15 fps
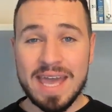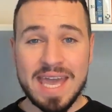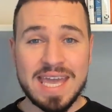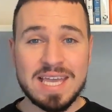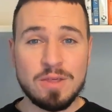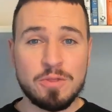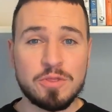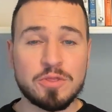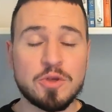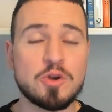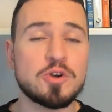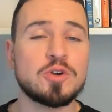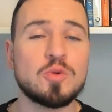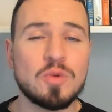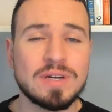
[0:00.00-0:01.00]
a
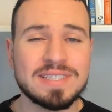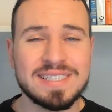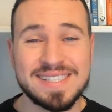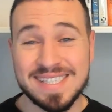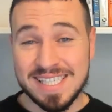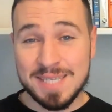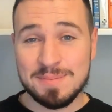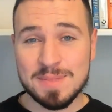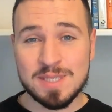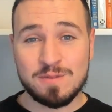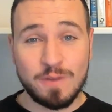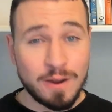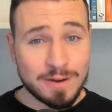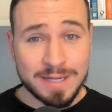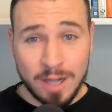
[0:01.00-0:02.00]
third one seems
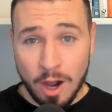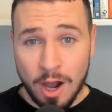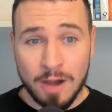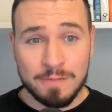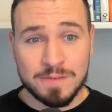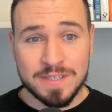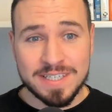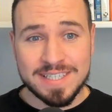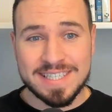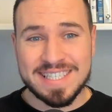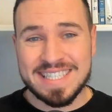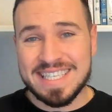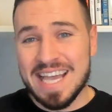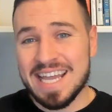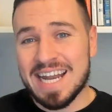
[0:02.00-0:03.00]
very obvious,
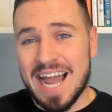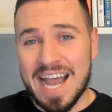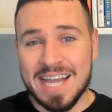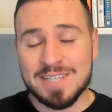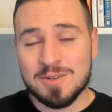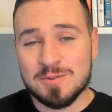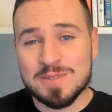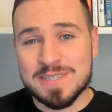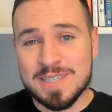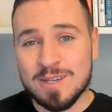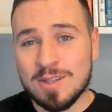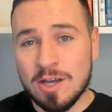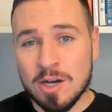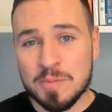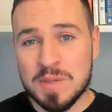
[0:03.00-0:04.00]
yet I don't see a
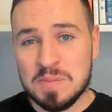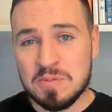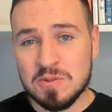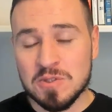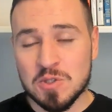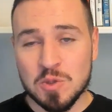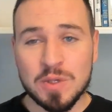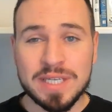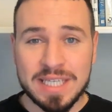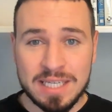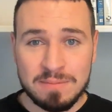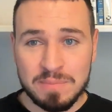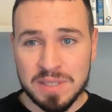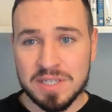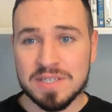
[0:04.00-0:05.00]
lot of people doing
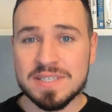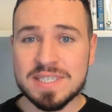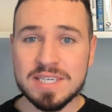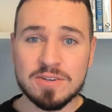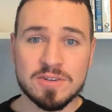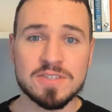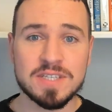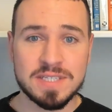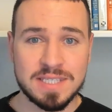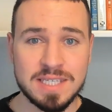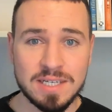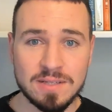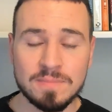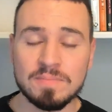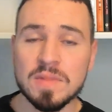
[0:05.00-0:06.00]
it, because here's the
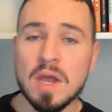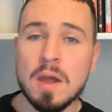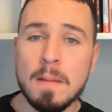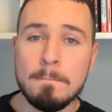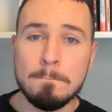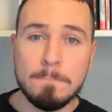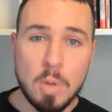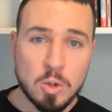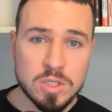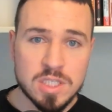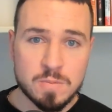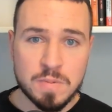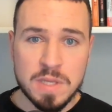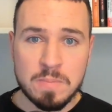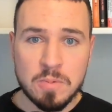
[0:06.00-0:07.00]
deal. Most
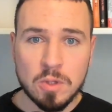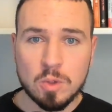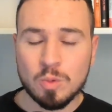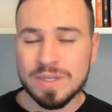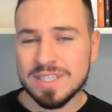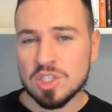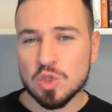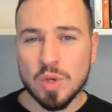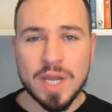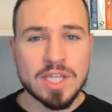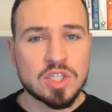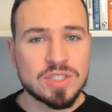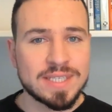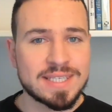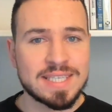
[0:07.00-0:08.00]
people, when trying
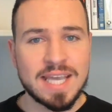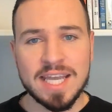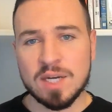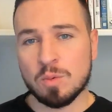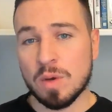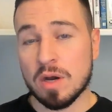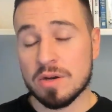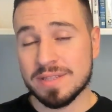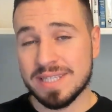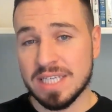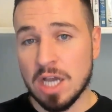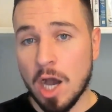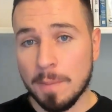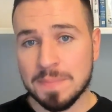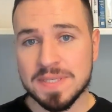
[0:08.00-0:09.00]
to decide what are the
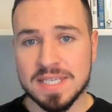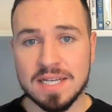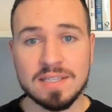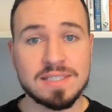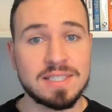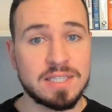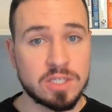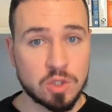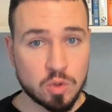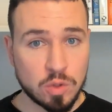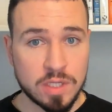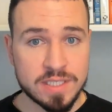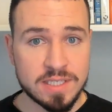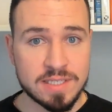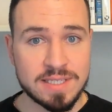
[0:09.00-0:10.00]
upsells and the
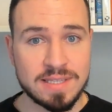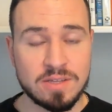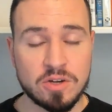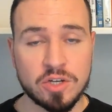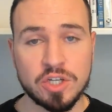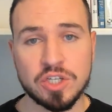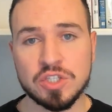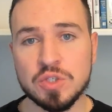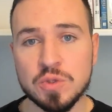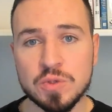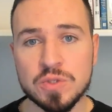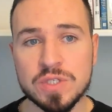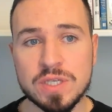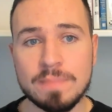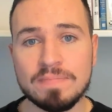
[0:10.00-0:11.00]
cross-sells that they're going to
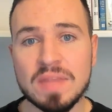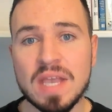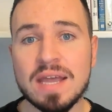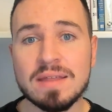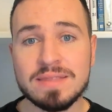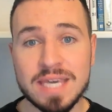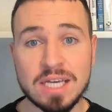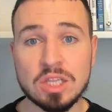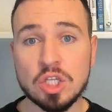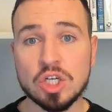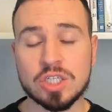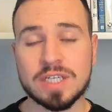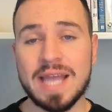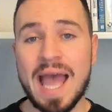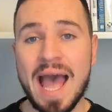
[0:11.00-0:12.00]
use, they
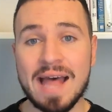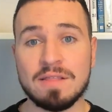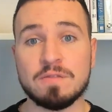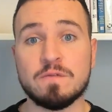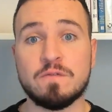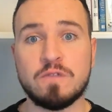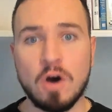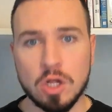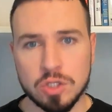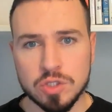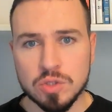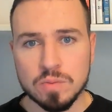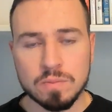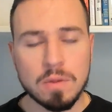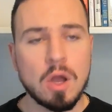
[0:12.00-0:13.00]
look at
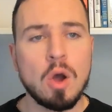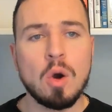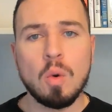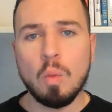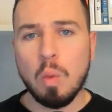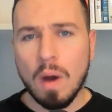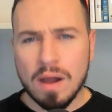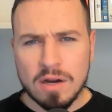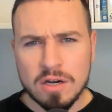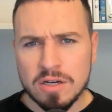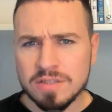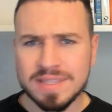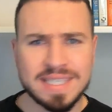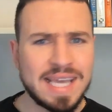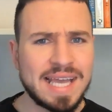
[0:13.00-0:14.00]
volume. What are
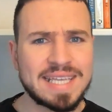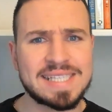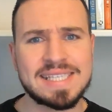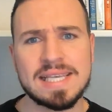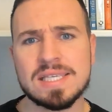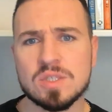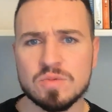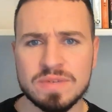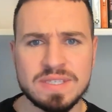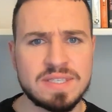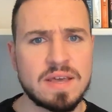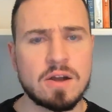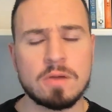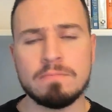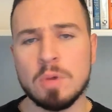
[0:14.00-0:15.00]
the accessories
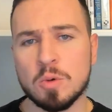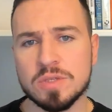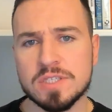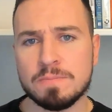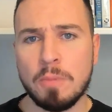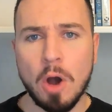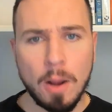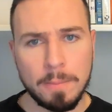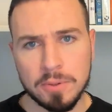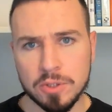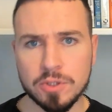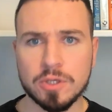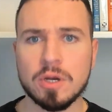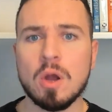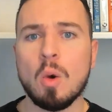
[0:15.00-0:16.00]
that are most
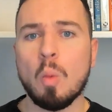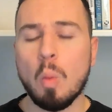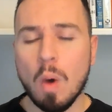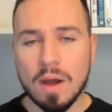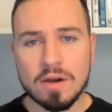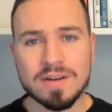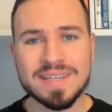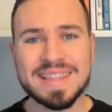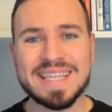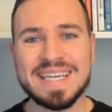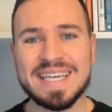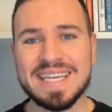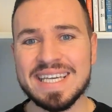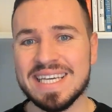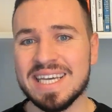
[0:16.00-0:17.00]
popular? What are
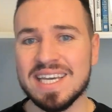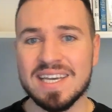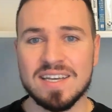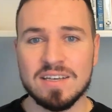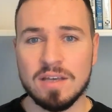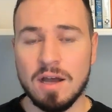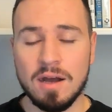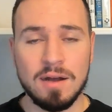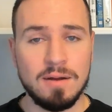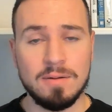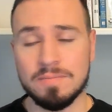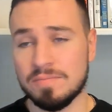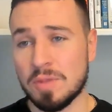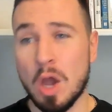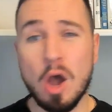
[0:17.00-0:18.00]
the
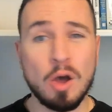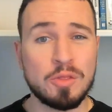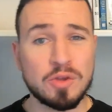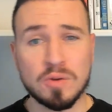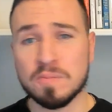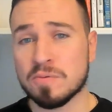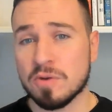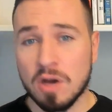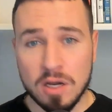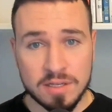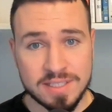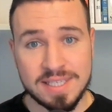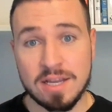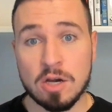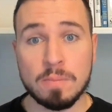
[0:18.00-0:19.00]
other
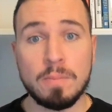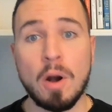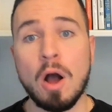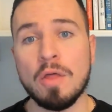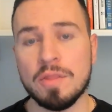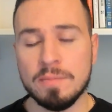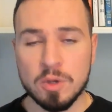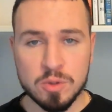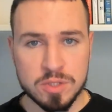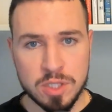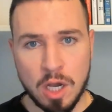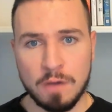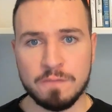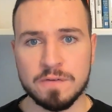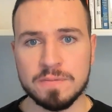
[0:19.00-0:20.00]
products that are bought the most
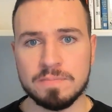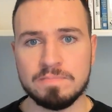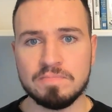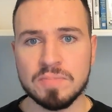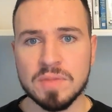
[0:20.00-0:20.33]
often?